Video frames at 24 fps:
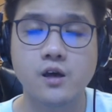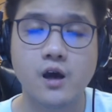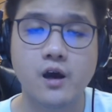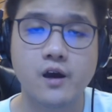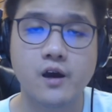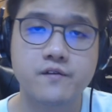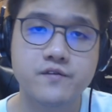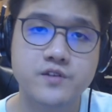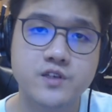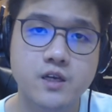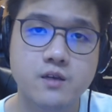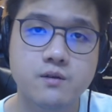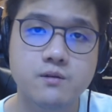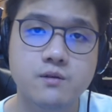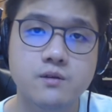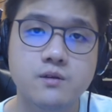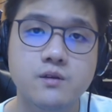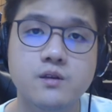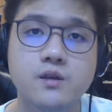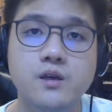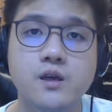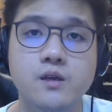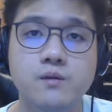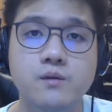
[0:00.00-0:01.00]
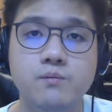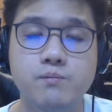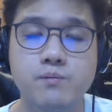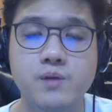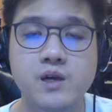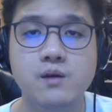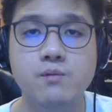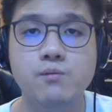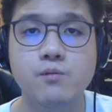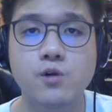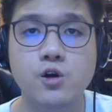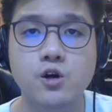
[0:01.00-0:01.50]
I've seen it
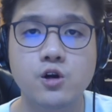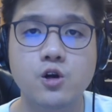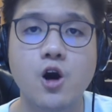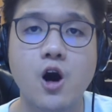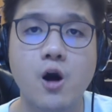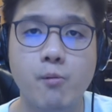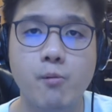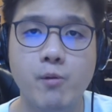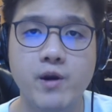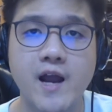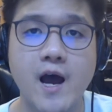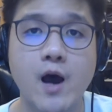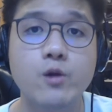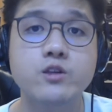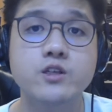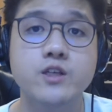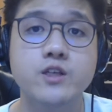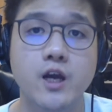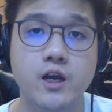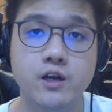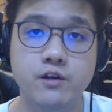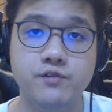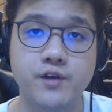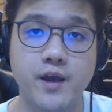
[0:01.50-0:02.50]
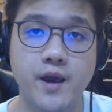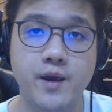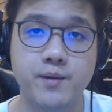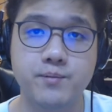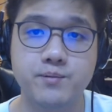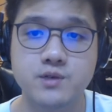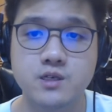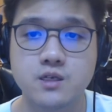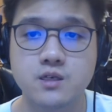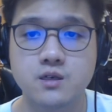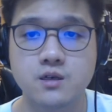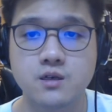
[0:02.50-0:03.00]
being more common outside of
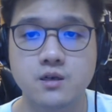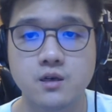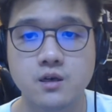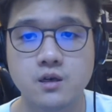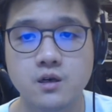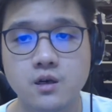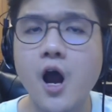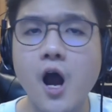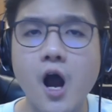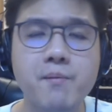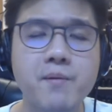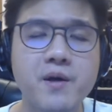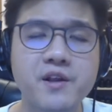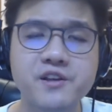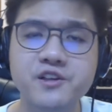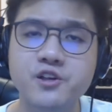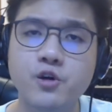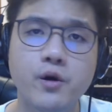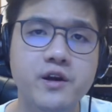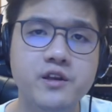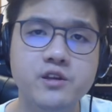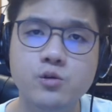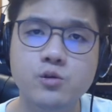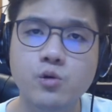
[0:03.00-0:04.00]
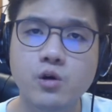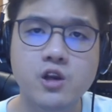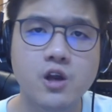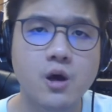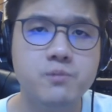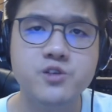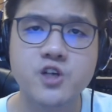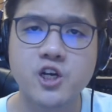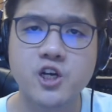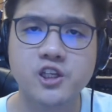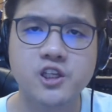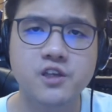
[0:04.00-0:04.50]
games. I'm not going to an
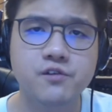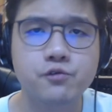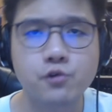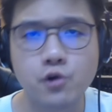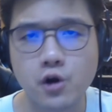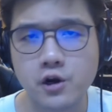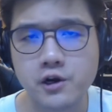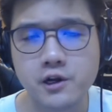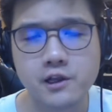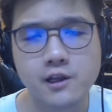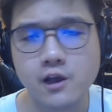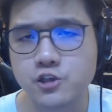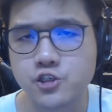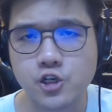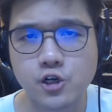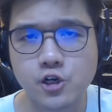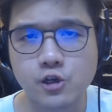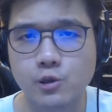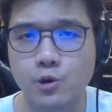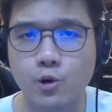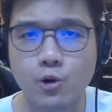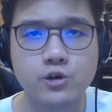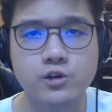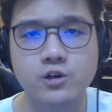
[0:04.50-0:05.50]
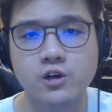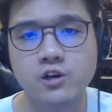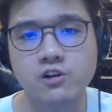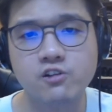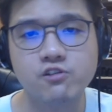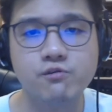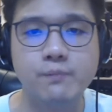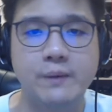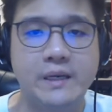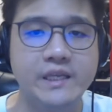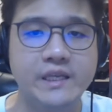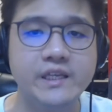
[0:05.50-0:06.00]
objective chronological order
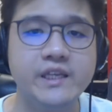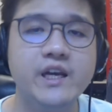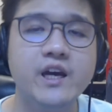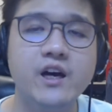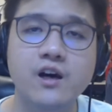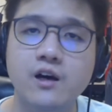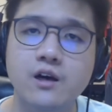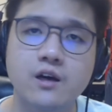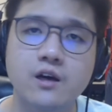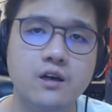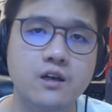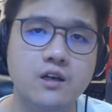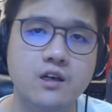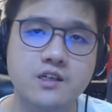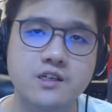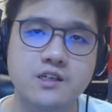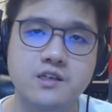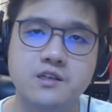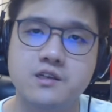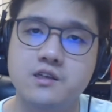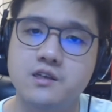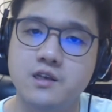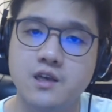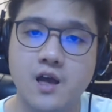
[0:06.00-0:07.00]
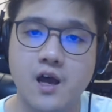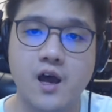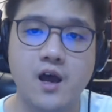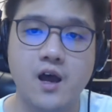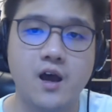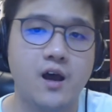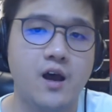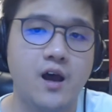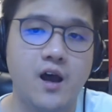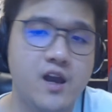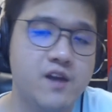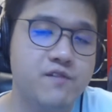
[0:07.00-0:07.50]
of media because
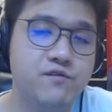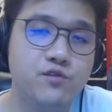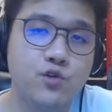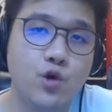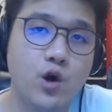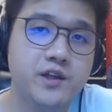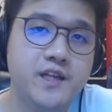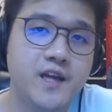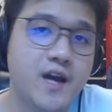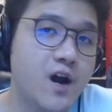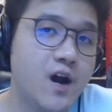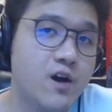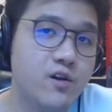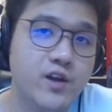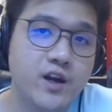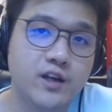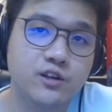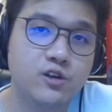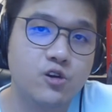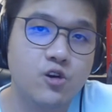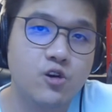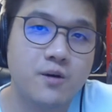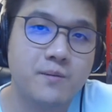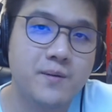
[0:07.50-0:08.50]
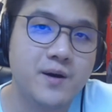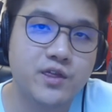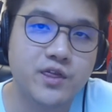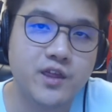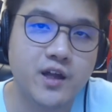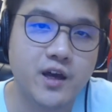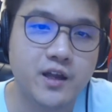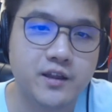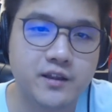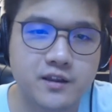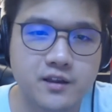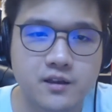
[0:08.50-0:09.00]
I have no idea how the heck to go about
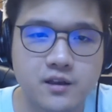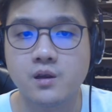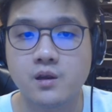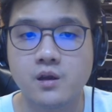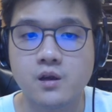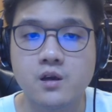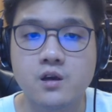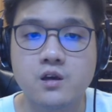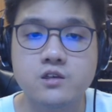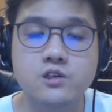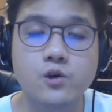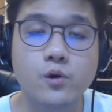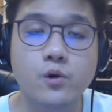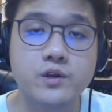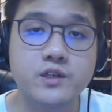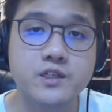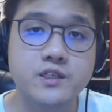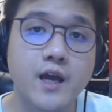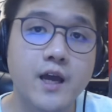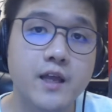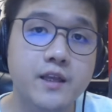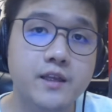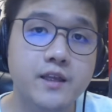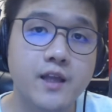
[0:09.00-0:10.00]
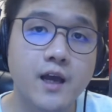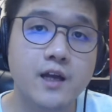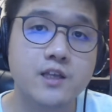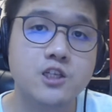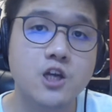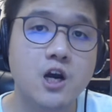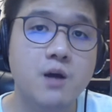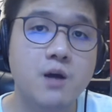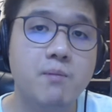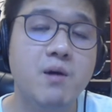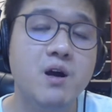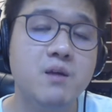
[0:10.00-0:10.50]
that. So instead, I'll
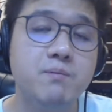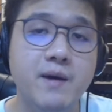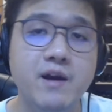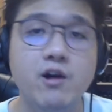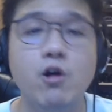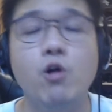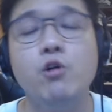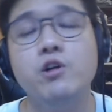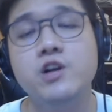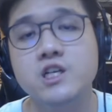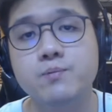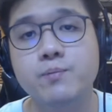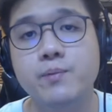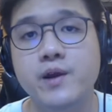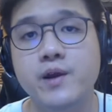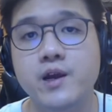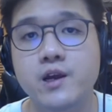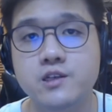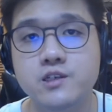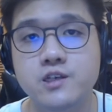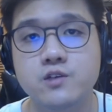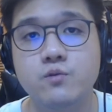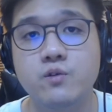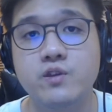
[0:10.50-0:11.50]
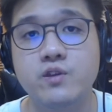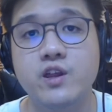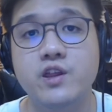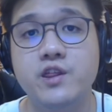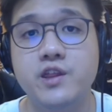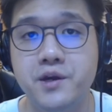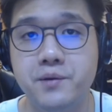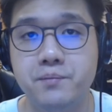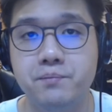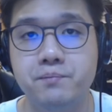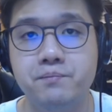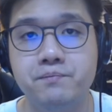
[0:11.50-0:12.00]
talk about my own experiences with the
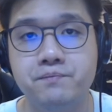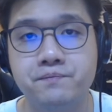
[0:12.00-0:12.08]
theme.